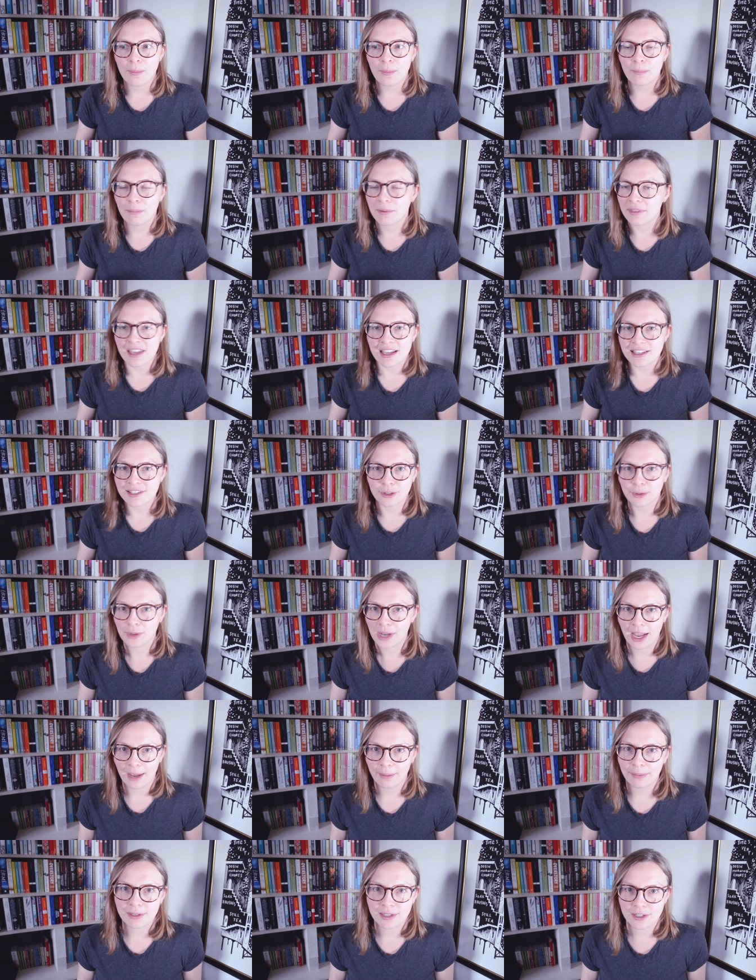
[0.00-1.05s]
But that's not what
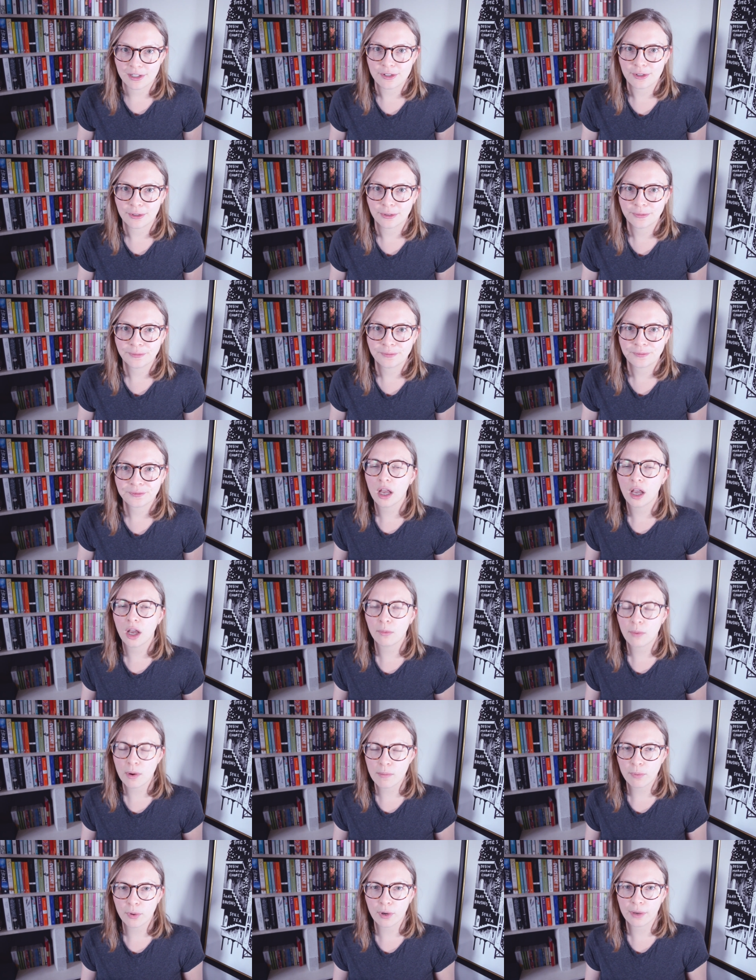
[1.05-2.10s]
happened at all. At
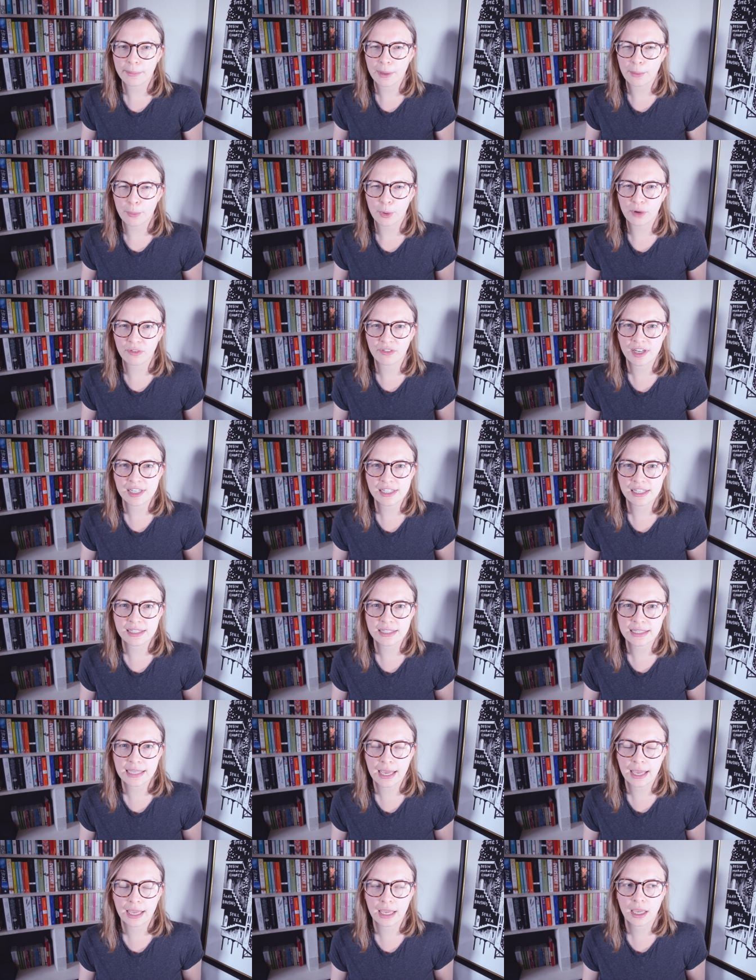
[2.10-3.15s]
one point, my boyfriend did
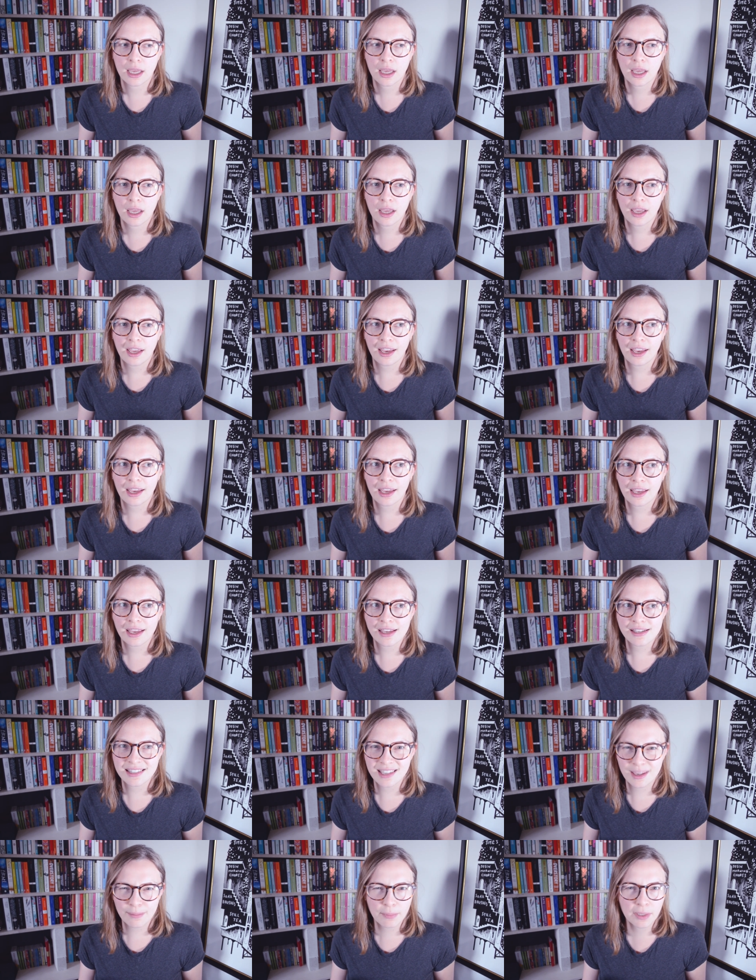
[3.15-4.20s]
say,
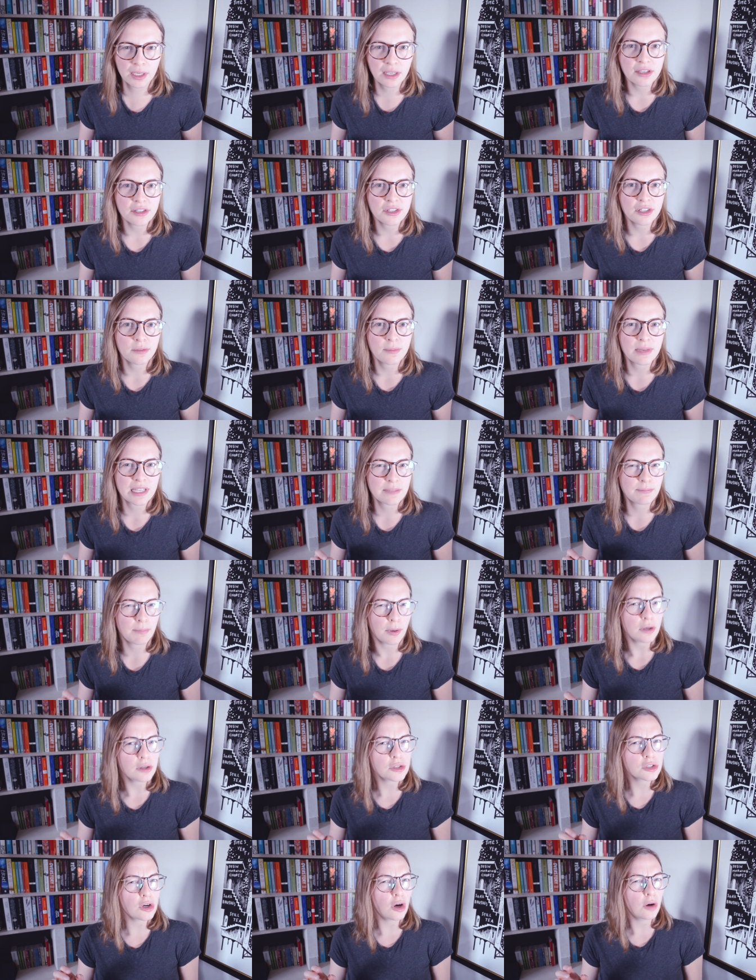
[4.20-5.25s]
is it because you miss
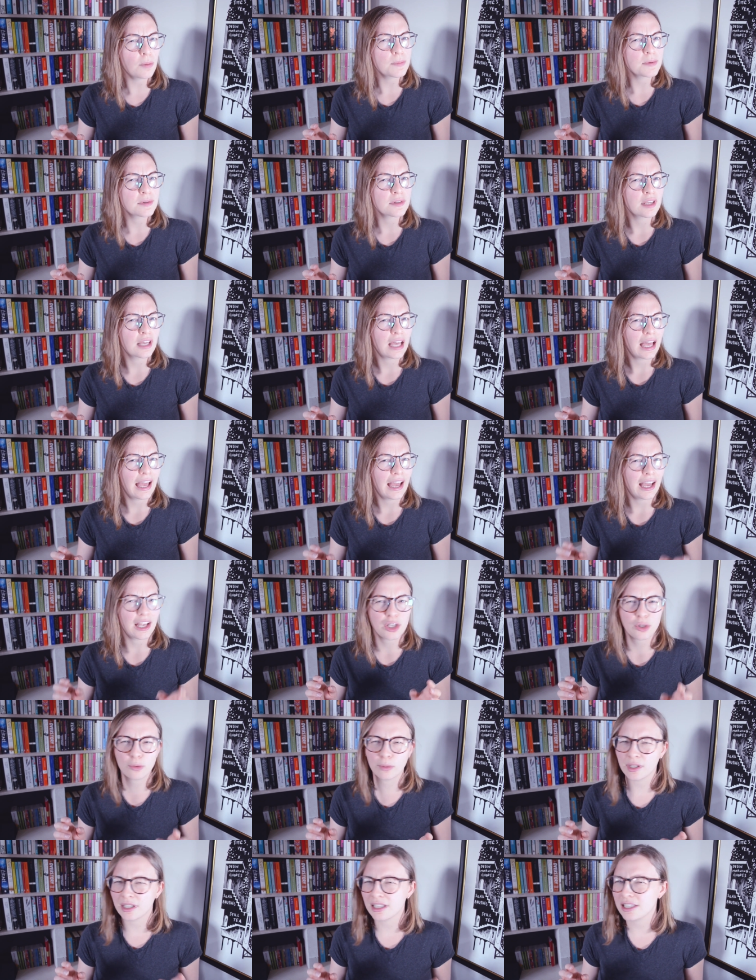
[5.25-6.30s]
bookshops and you
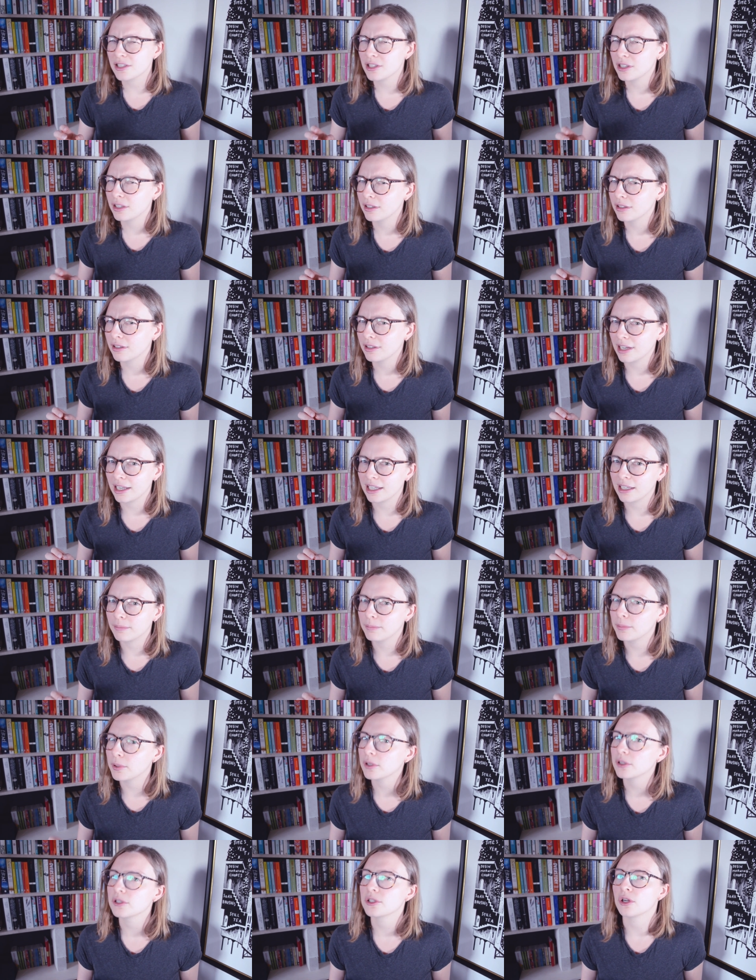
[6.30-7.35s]
want it to look like a
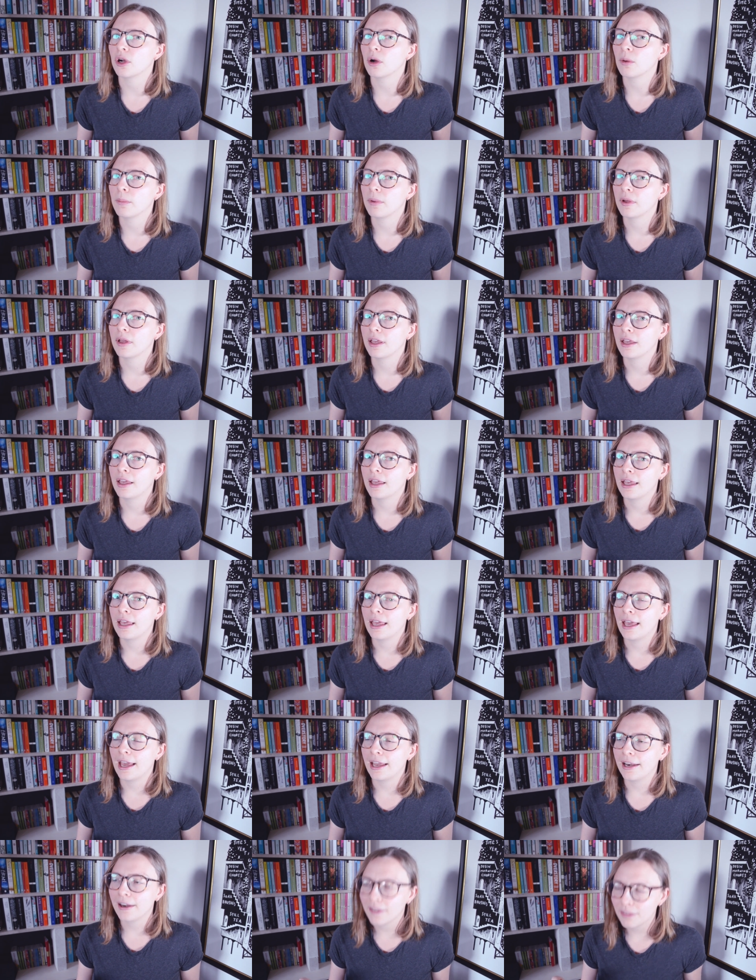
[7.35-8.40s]
bookshop?
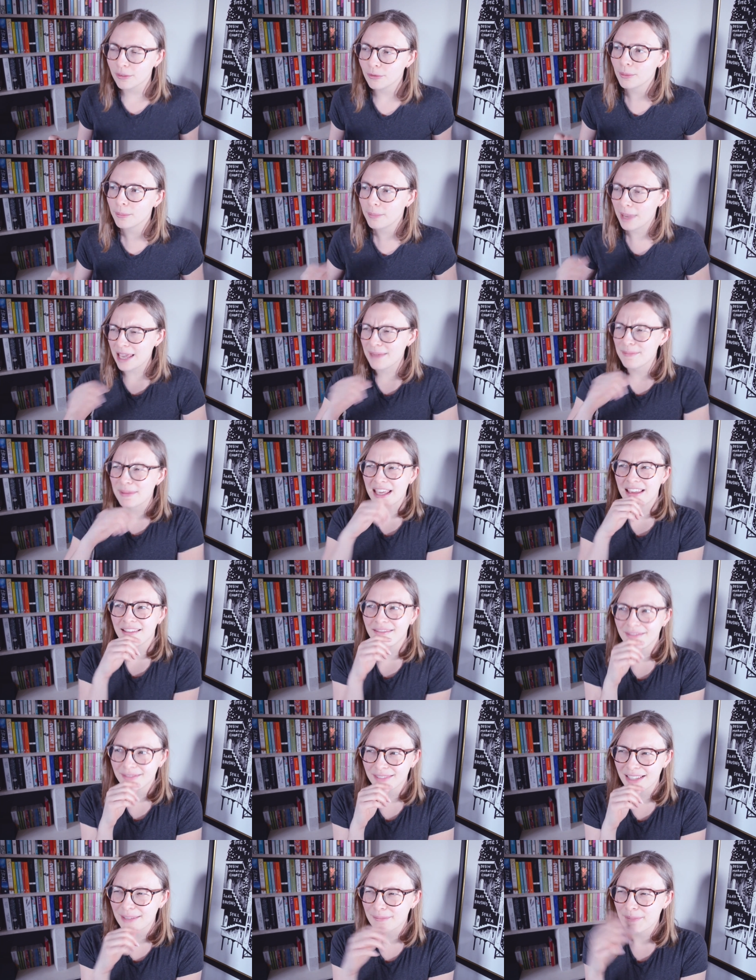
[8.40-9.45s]
And I thought maybe,
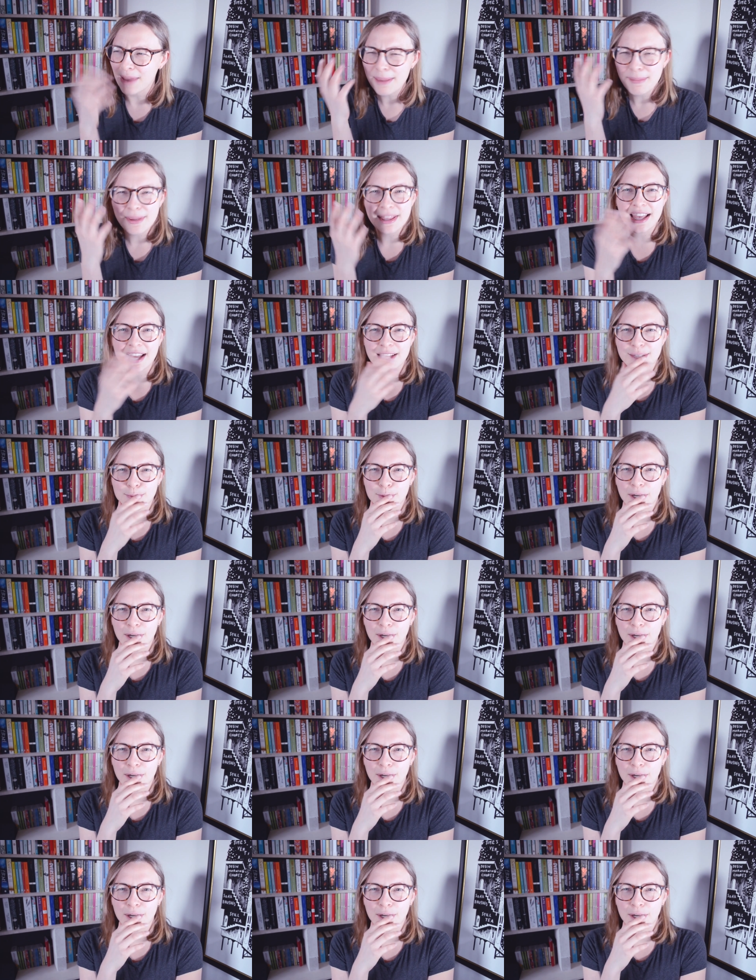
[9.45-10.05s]
like maybe that's